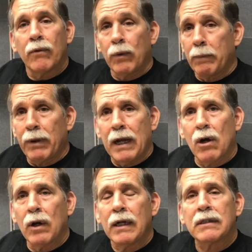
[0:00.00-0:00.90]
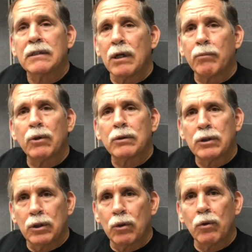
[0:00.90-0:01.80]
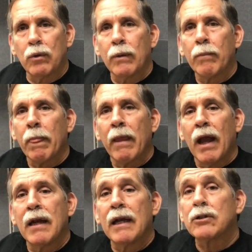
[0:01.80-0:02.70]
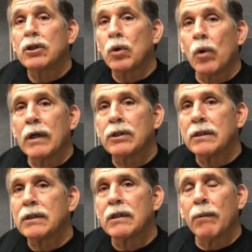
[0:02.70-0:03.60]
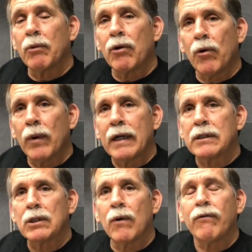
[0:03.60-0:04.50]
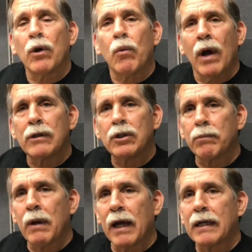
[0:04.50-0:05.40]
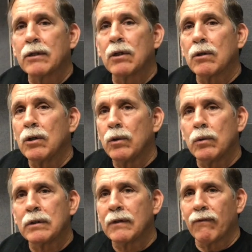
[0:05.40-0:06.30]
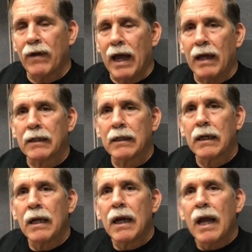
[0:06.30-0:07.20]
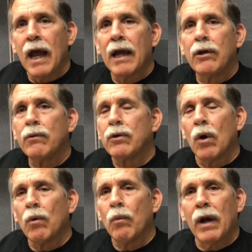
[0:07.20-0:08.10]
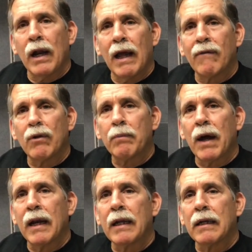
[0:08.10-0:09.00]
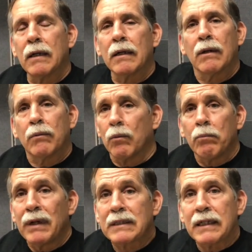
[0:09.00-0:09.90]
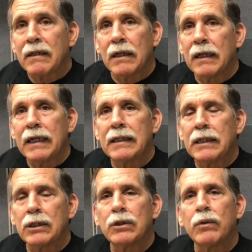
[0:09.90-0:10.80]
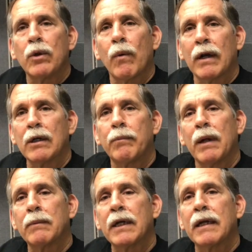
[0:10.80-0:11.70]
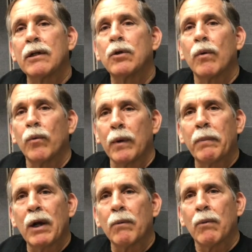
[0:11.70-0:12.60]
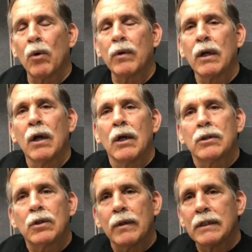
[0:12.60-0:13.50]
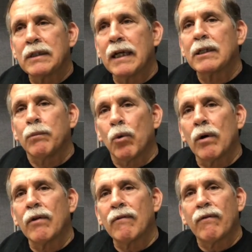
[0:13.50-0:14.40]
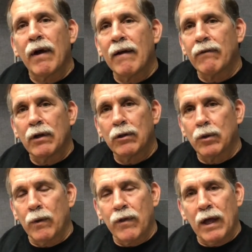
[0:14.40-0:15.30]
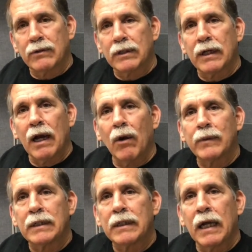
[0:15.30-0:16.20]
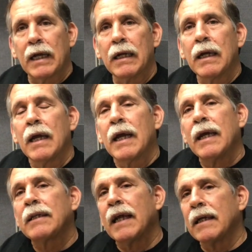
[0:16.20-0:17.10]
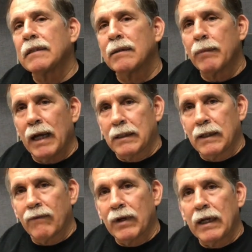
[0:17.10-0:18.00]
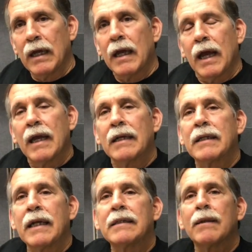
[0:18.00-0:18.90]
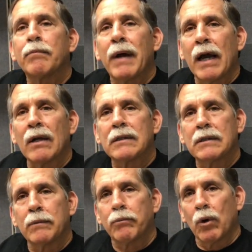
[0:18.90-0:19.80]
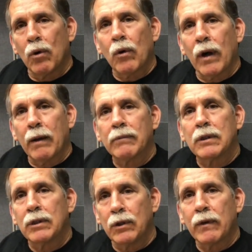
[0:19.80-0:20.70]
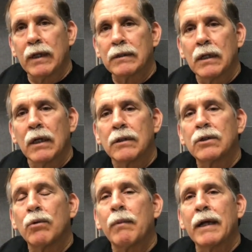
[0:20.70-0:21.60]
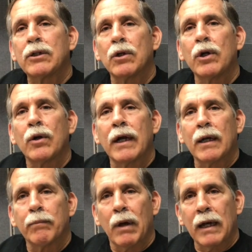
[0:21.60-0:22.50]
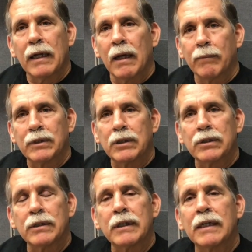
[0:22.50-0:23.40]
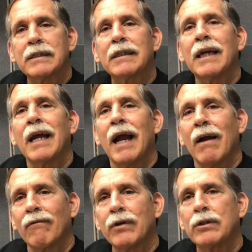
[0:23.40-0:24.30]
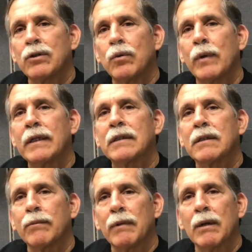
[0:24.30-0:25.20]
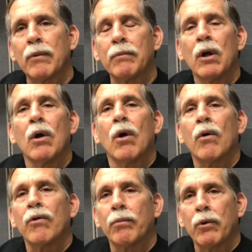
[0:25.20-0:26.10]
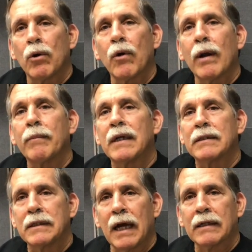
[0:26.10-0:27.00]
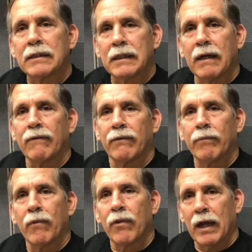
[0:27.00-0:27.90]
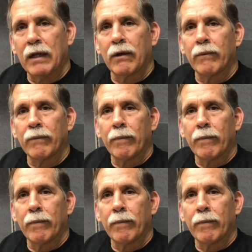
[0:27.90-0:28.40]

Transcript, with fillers: Repair is number two and then storage is number three. So if you want your body to lose the fat and you don't want to have the body uh, missing the lean tissue, you want it to be able to get into a repair mode. So this takes more than 500 to 1,000 calories a day. It takes some activity and it takes a balanced program to do this. So make sure you're getting body composition tested every two weeks at the minimum or the program is not safe. Thank you.